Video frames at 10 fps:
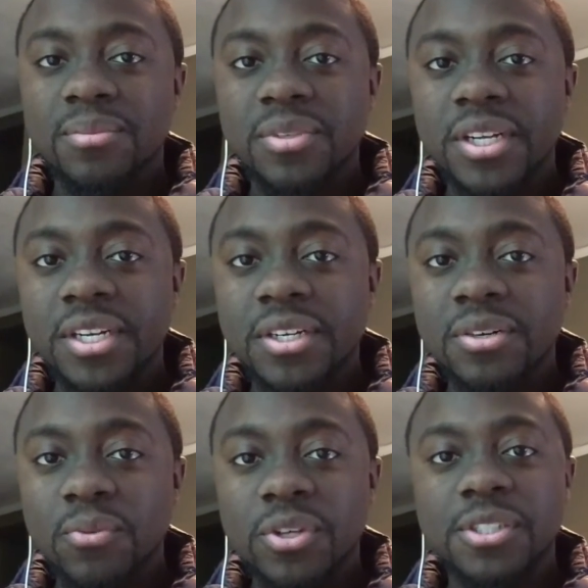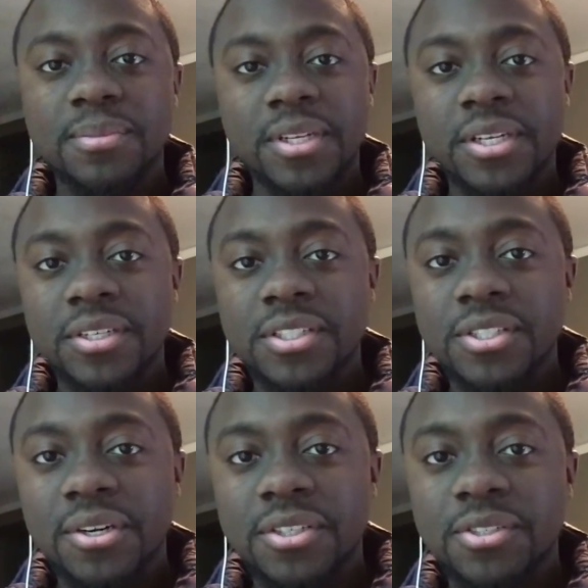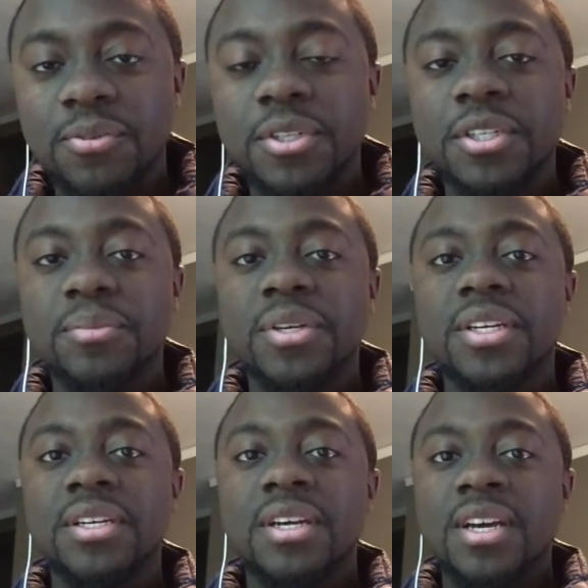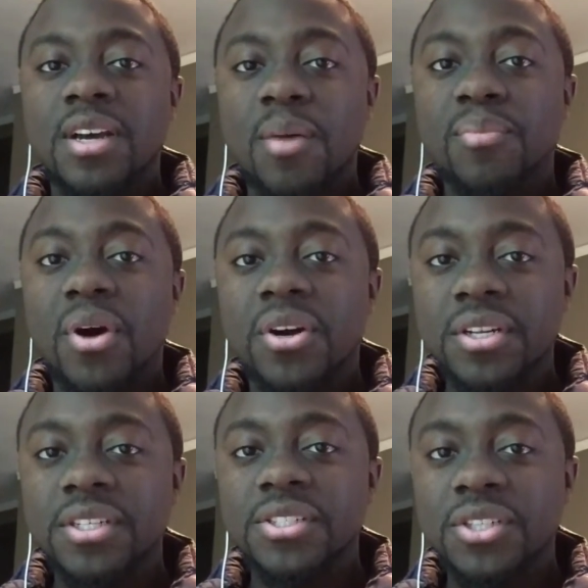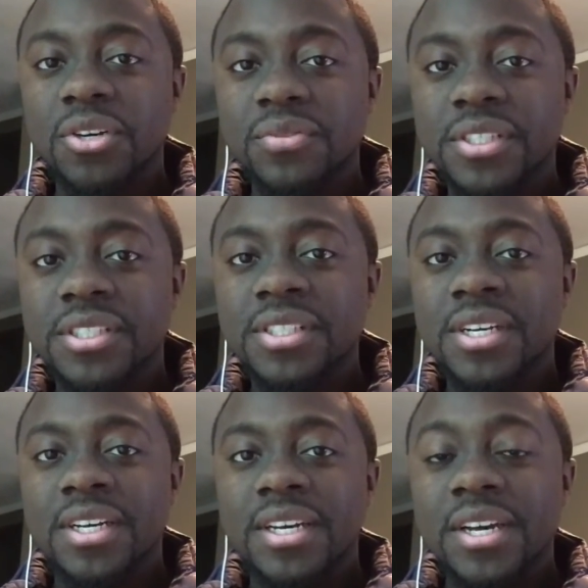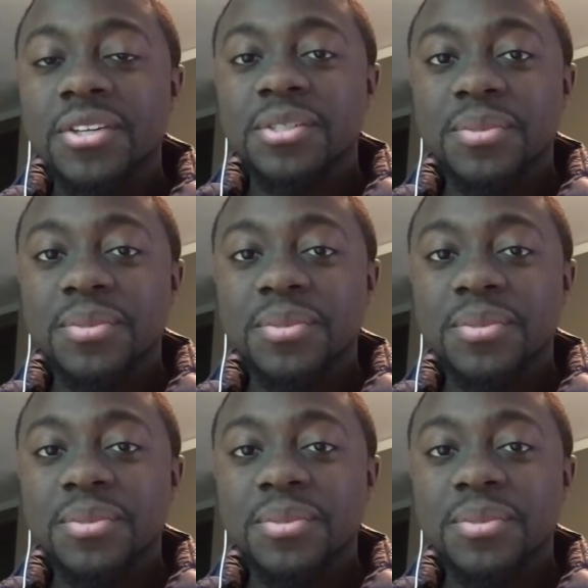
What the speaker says: leader, worship leader in church, or really be a part of the service, here are some